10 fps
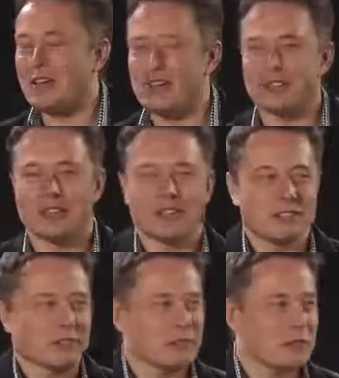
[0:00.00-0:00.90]
event.
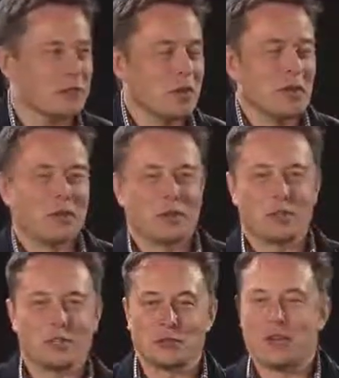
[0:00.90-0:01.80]
There's
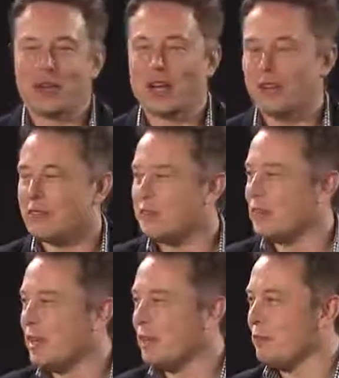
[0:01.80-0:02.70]
been a lot of
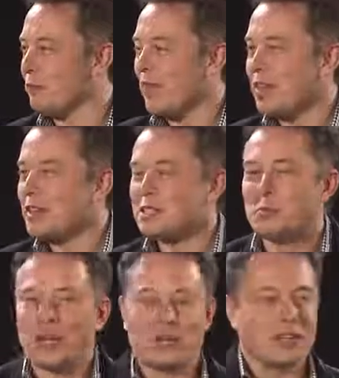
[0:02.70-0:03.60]

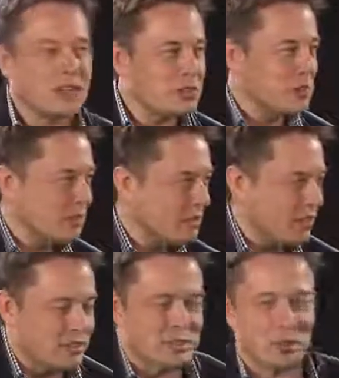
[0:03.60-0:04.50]

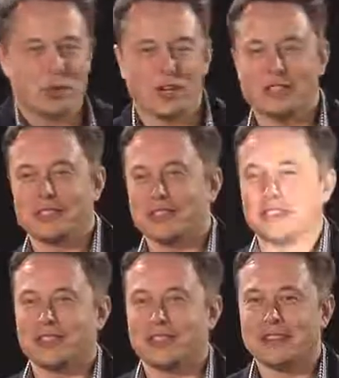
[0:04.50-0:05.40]
speculation as to what
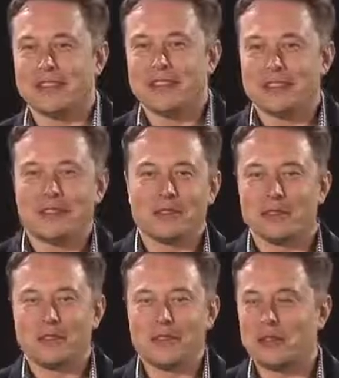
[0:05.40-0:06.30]
the
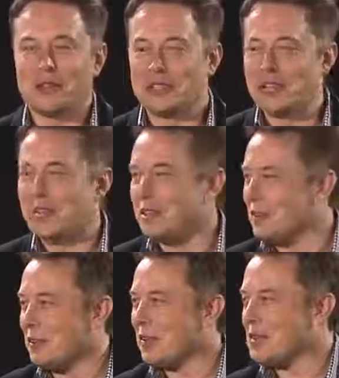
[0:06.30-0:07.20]

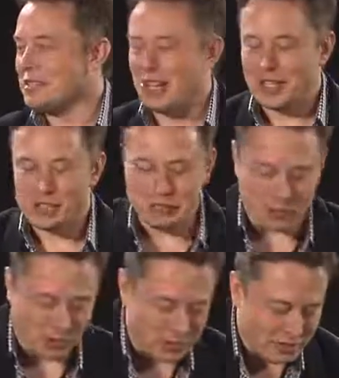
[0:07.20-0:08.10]
D stands
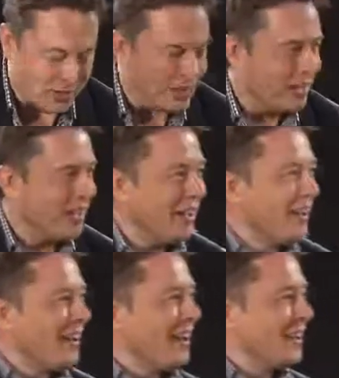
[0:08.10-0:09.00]
for.
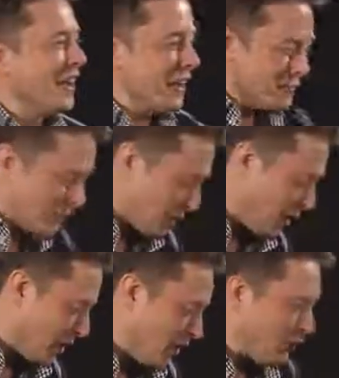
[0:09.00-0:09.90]
Yes,
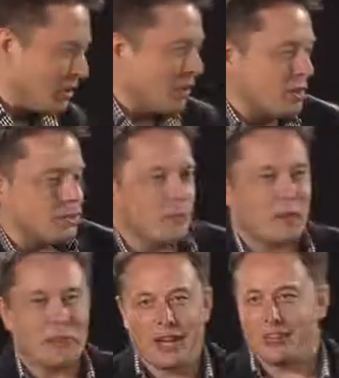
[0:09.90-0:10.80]
well, you'll notice
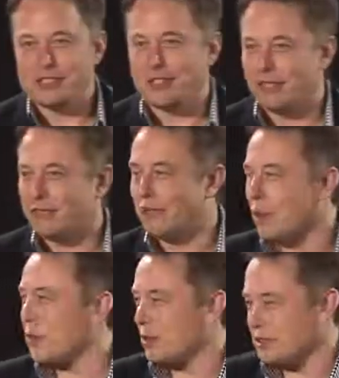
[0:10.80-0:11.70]
my pants have
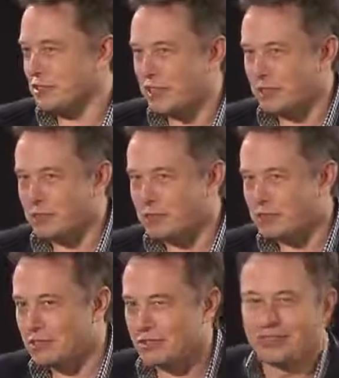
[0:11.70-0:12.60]
Velcro
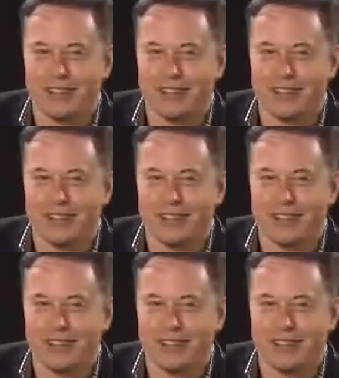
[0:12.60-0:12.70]
seams.